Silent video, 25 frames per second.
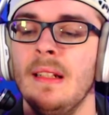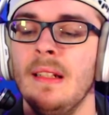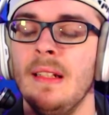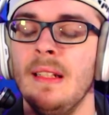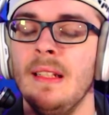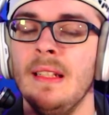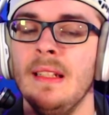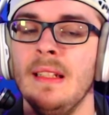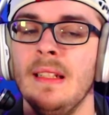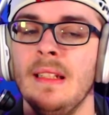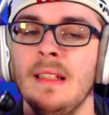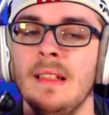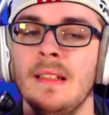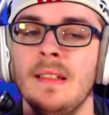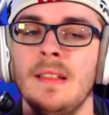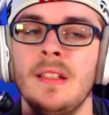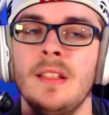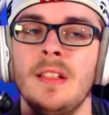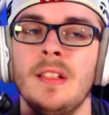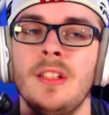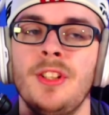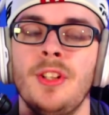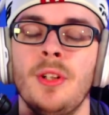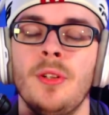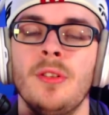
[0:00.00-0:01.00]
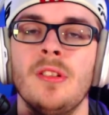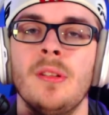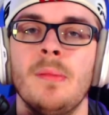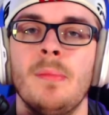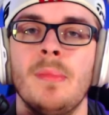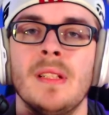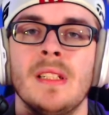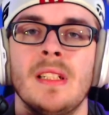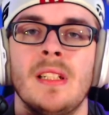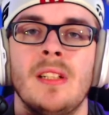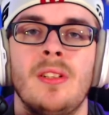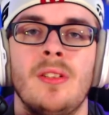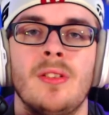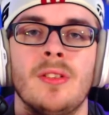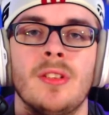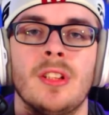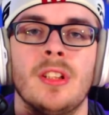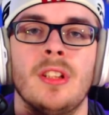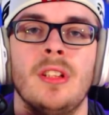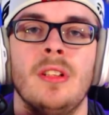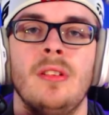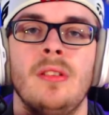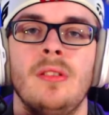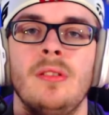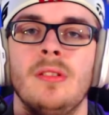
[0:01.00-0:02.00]
It shows up as a little
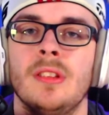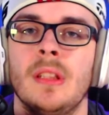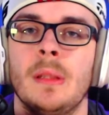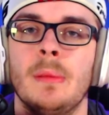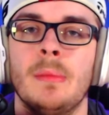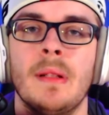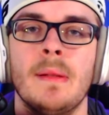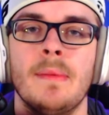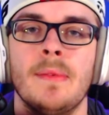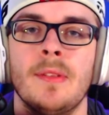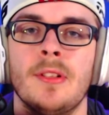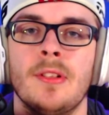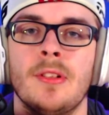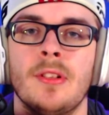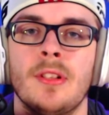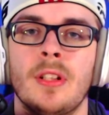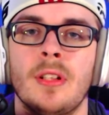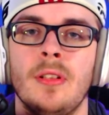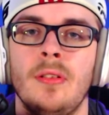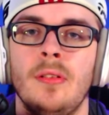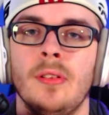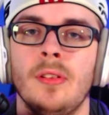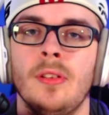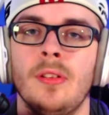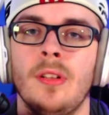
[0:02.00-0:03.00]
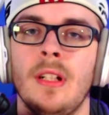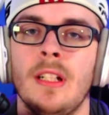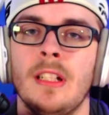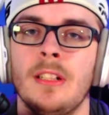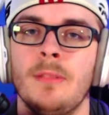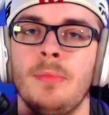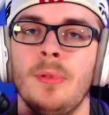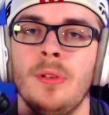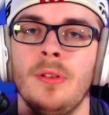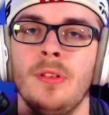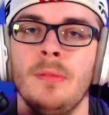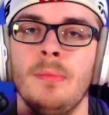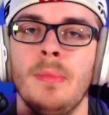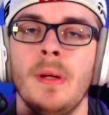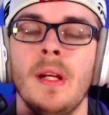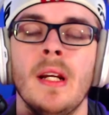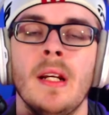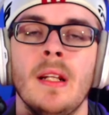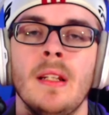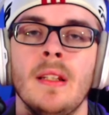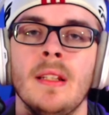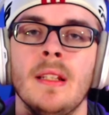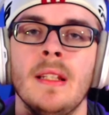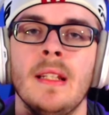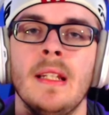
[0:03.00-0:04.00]
skull, sometimes as a skull and crossbone, depending
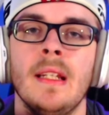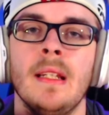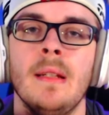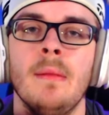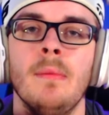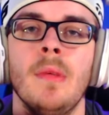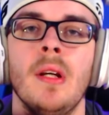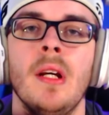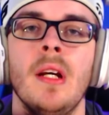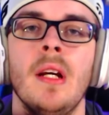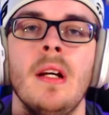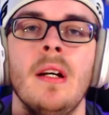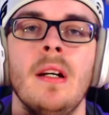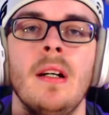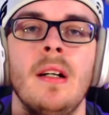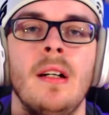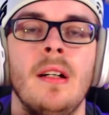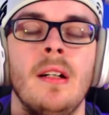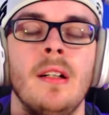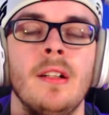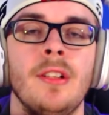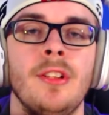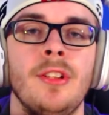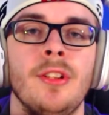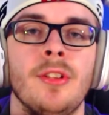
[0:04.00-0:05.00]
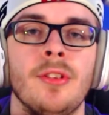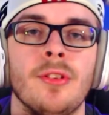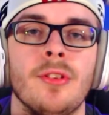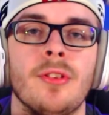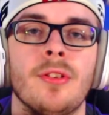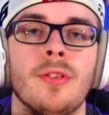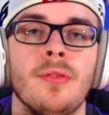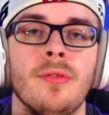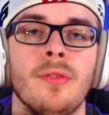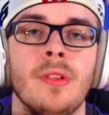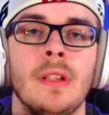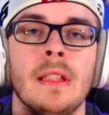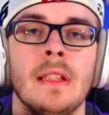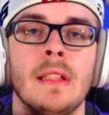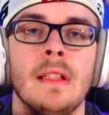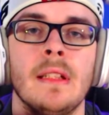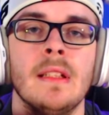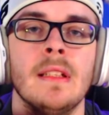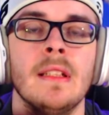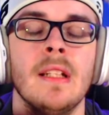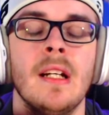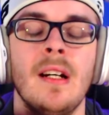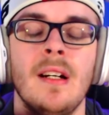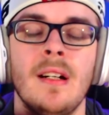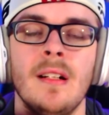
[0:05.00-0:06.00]
on the game, on your screen.
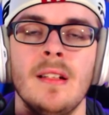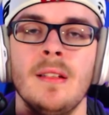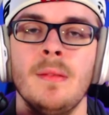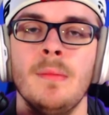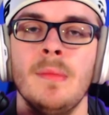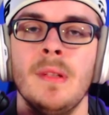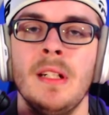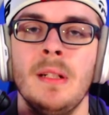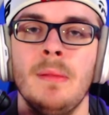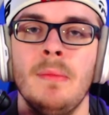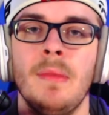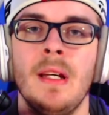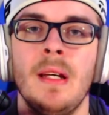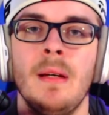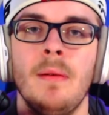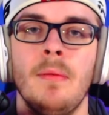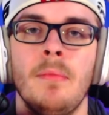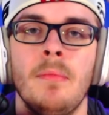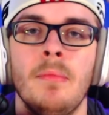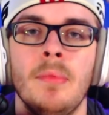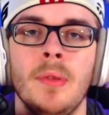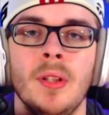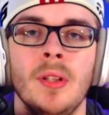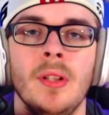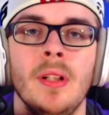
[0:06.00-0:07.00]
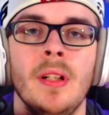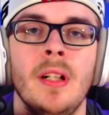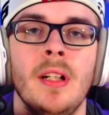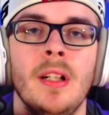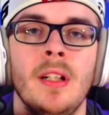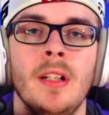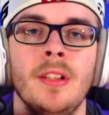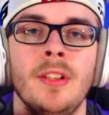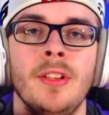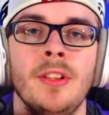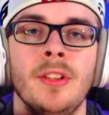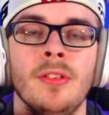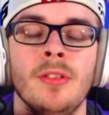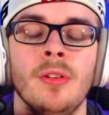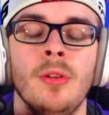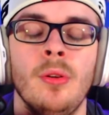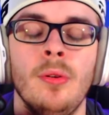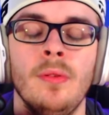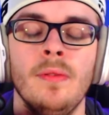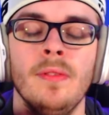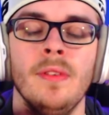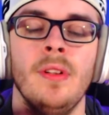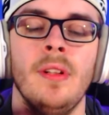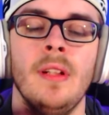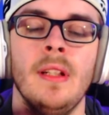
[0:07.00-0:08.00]
Not on the minimap, but on your
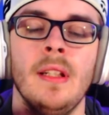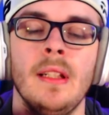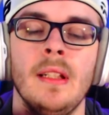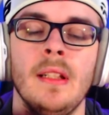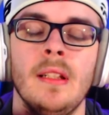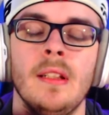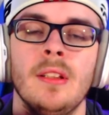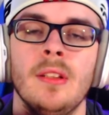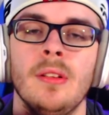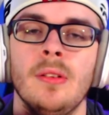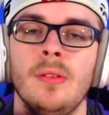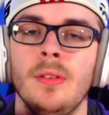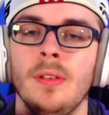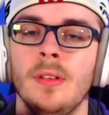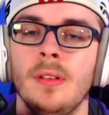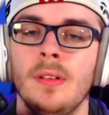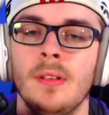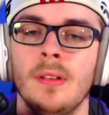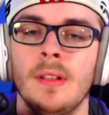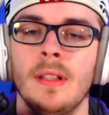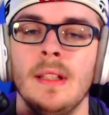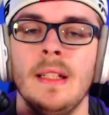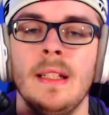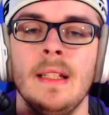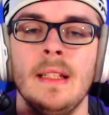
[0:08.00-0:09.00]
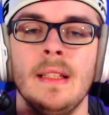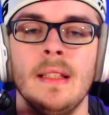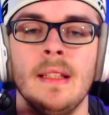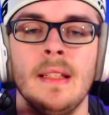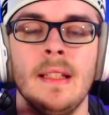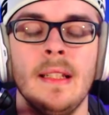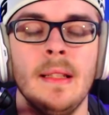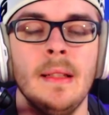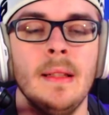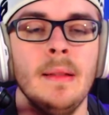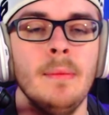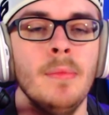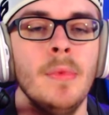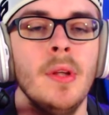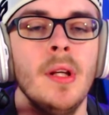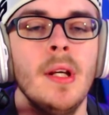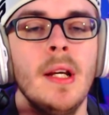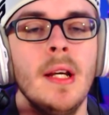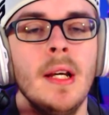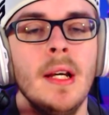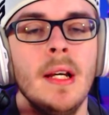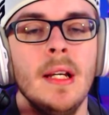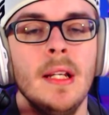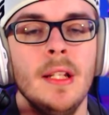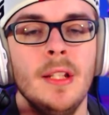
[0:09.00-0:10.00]
overlay. So you're looking at the game,
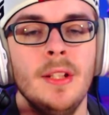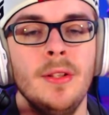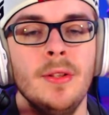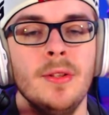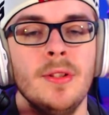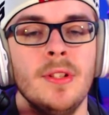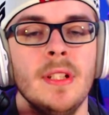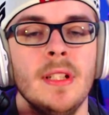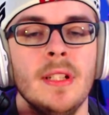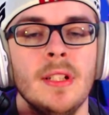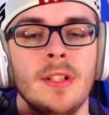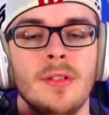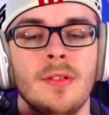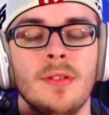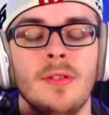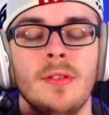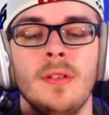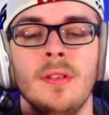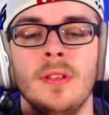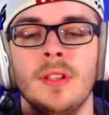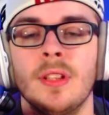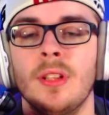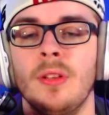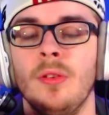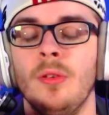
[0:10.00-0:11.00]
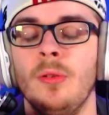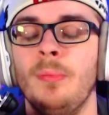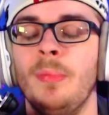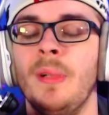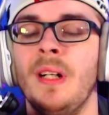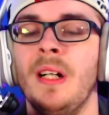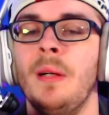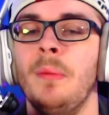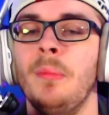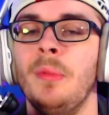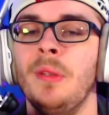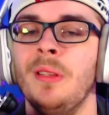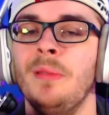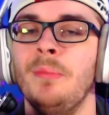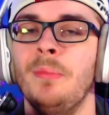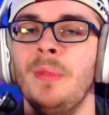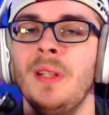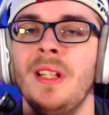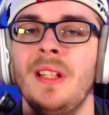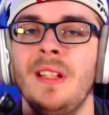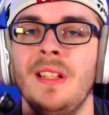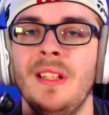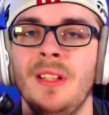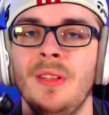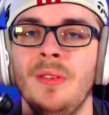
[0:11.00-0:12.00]
you see a skull pop up,
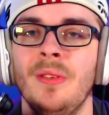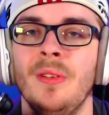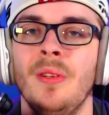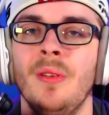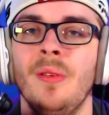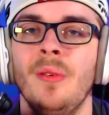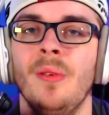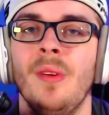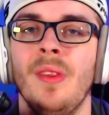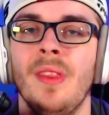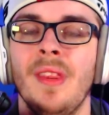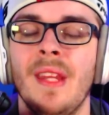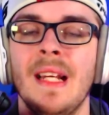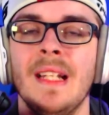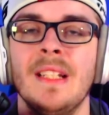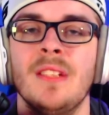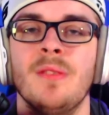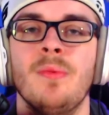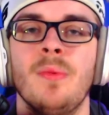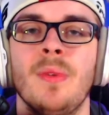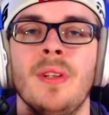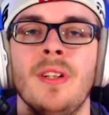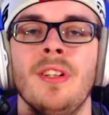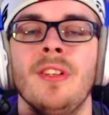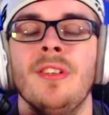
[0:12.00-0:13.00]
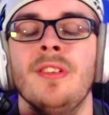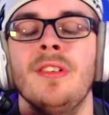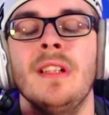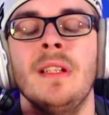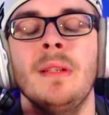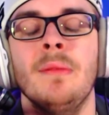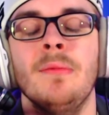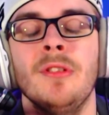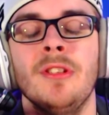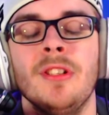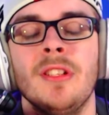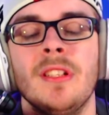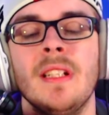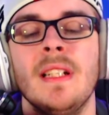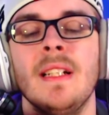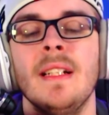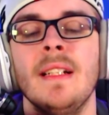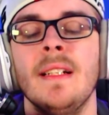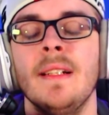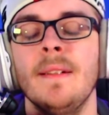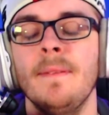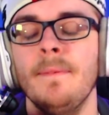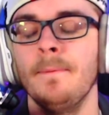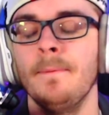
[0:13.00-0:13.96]
you know that's where your team just died.